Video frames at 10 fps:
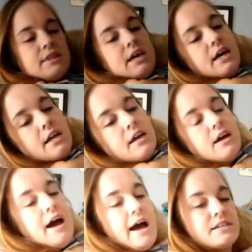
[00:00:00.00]
then
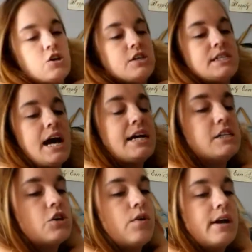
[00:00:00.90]
as our
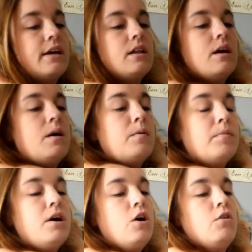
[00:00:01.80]
science
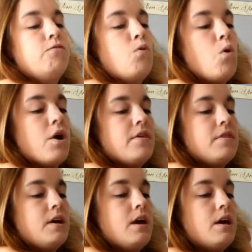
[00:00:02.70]
curriculum for
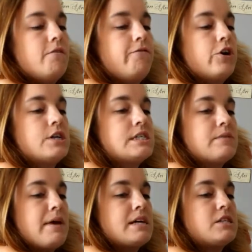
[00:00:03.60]
the first
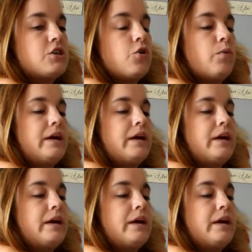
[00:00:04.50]
semester, we